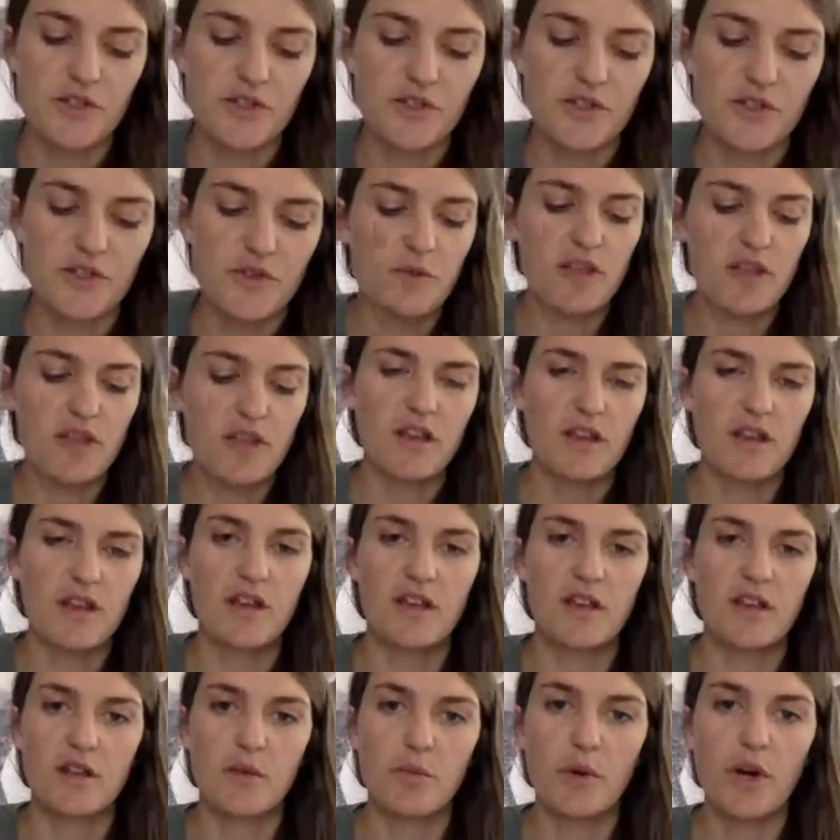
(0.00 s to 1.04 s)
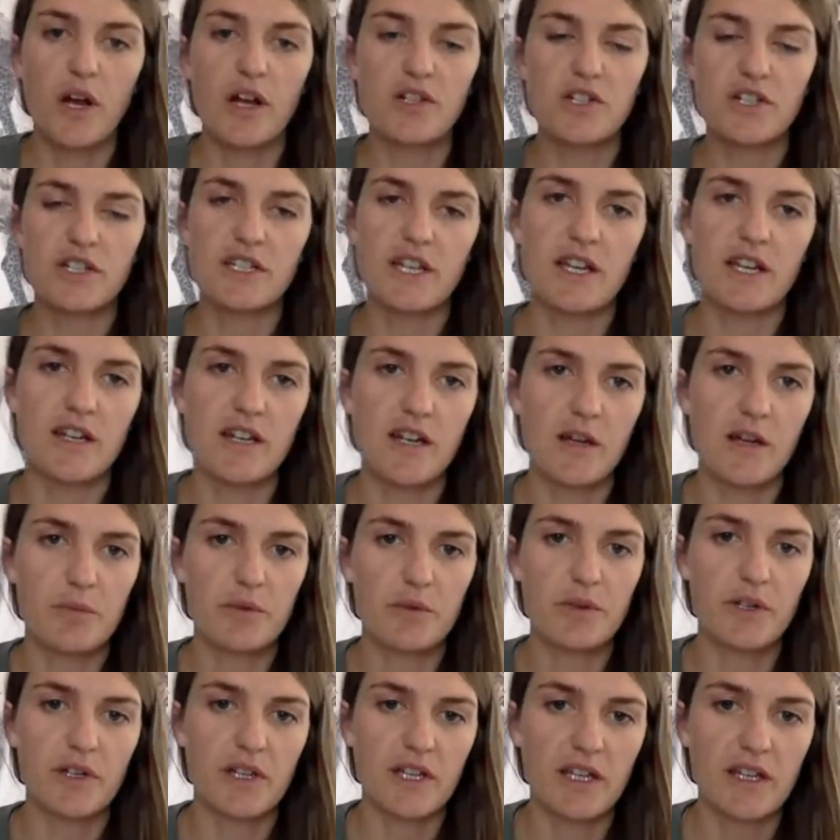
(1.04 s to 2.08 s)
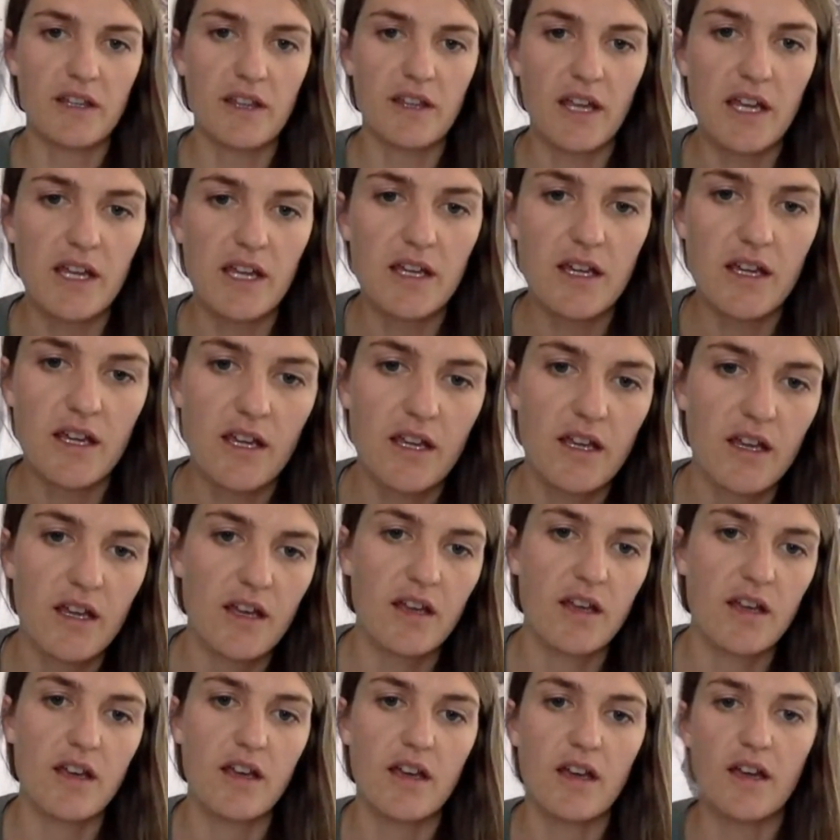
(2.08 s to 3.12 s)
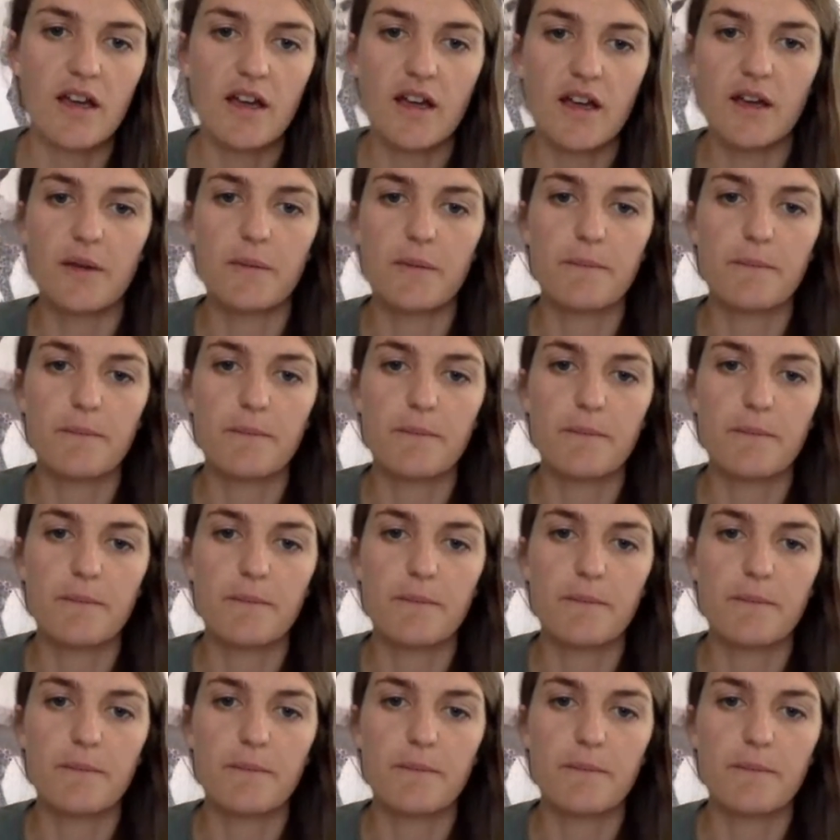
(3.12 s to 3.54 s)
what the project ended up looking like. And